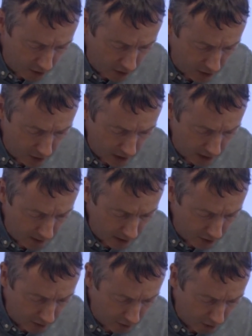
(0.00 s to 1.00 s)
Use and
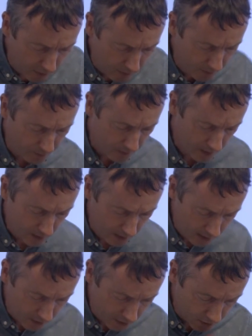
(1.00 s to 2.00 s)
Generation Group. Since